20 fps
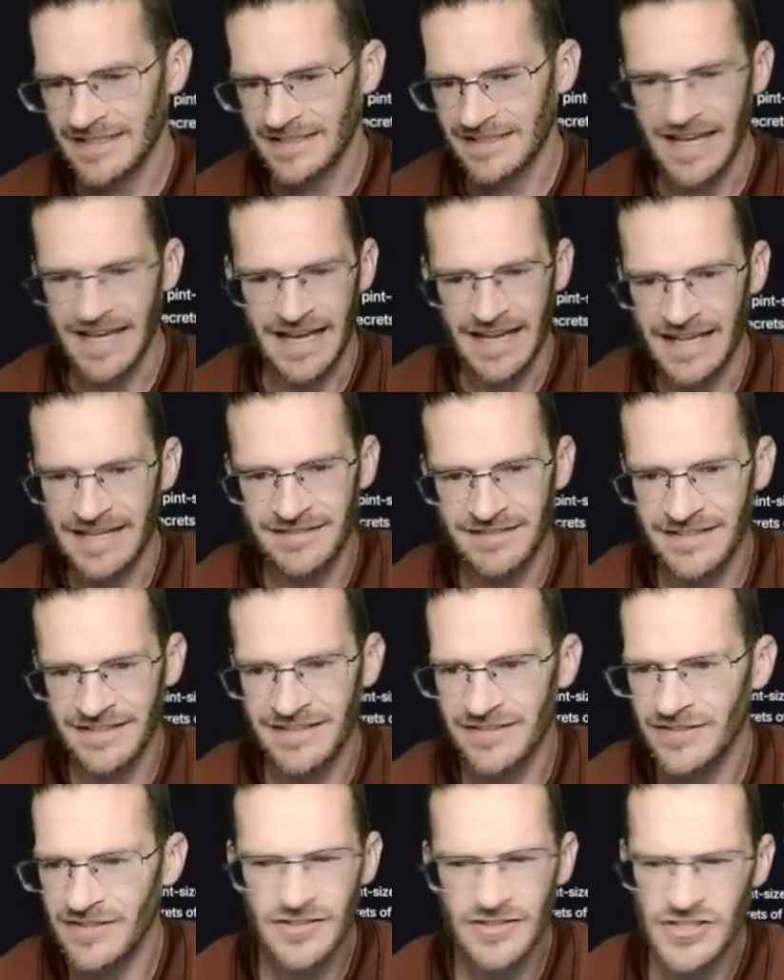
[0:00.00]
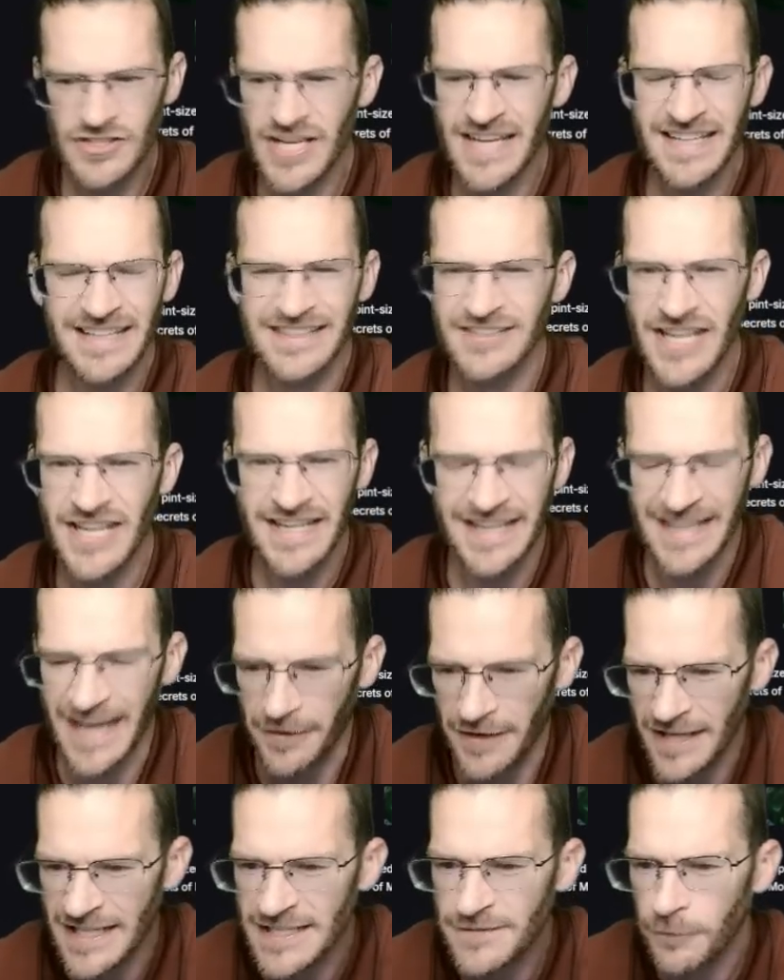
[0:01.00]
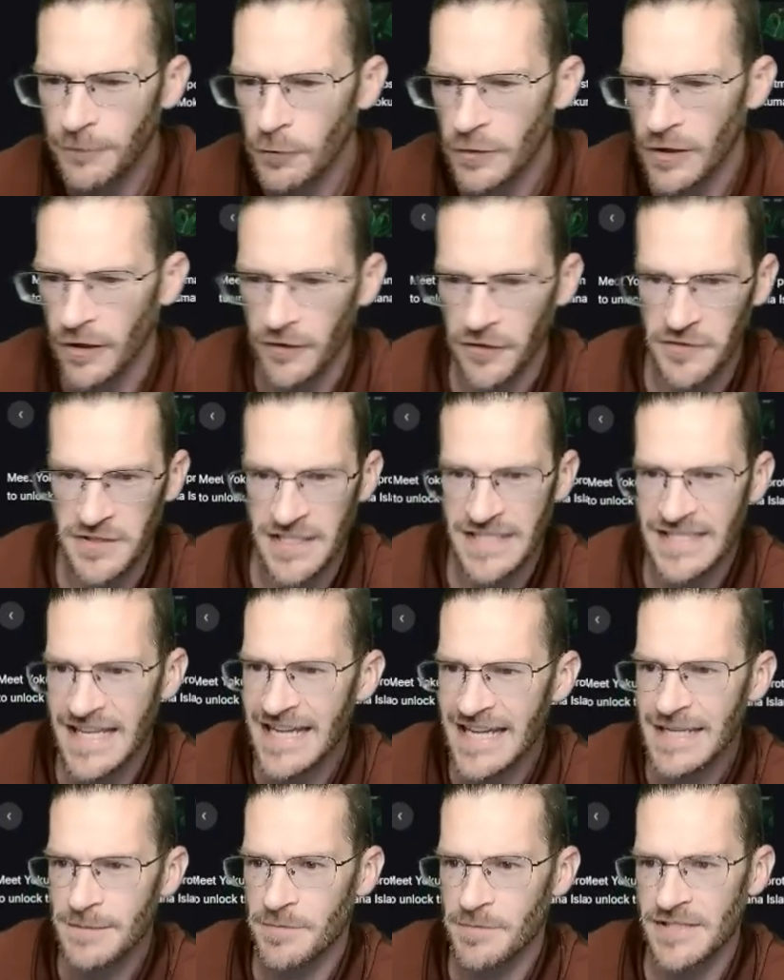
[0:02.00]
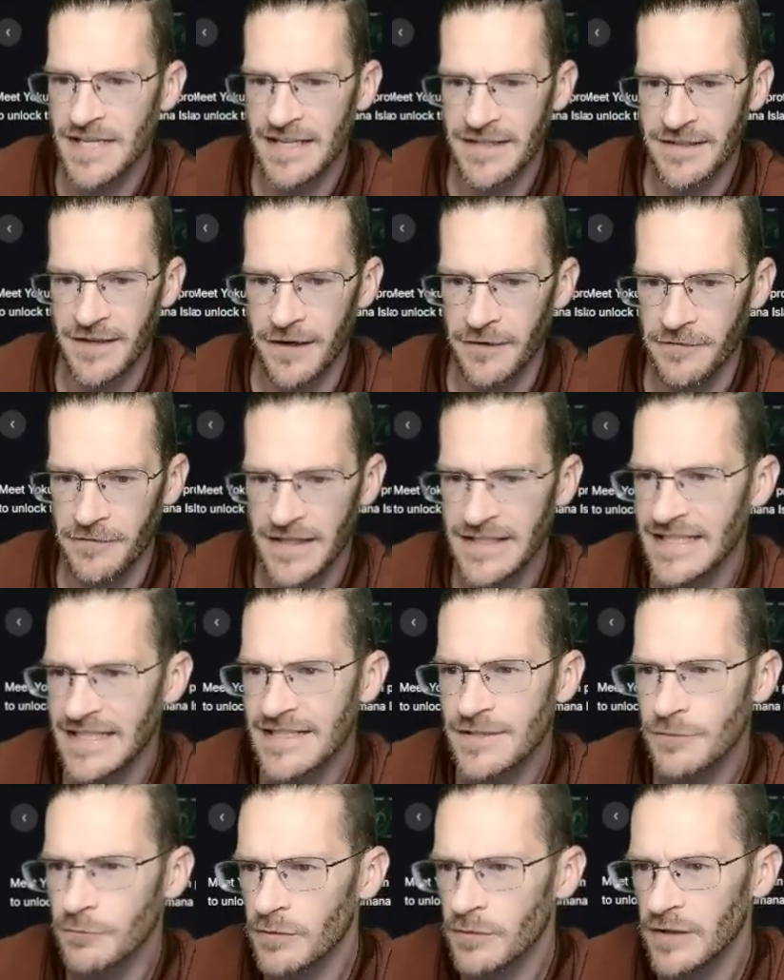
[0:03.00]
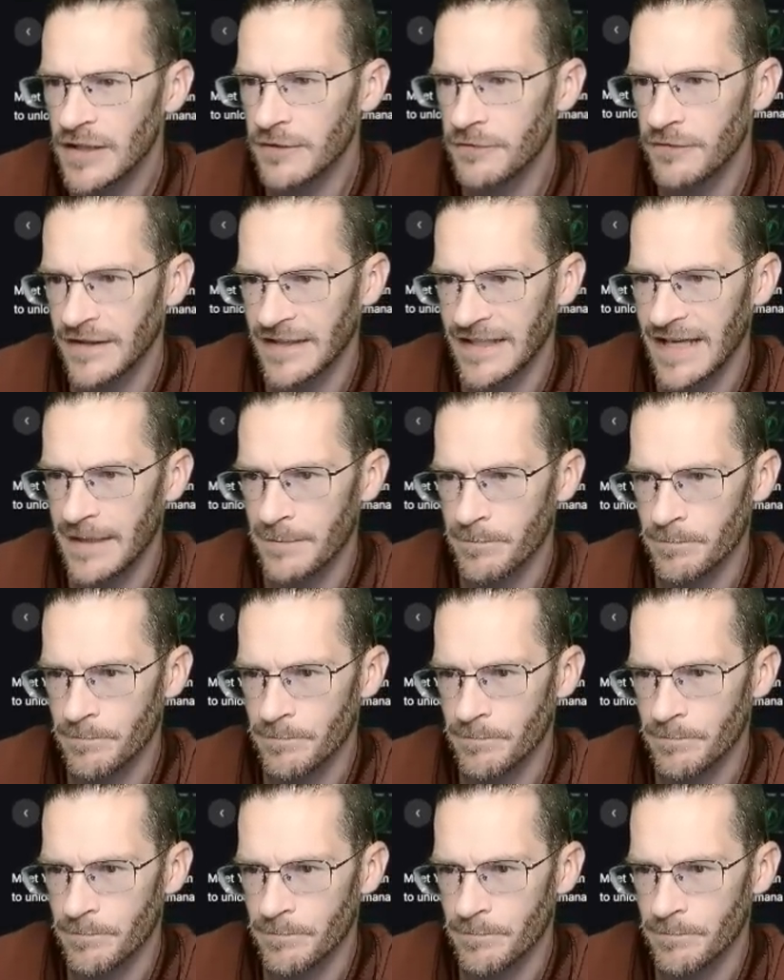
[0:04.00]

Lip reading: Yeah, check it out. It's $4. It's 80% off. It's a really fun game.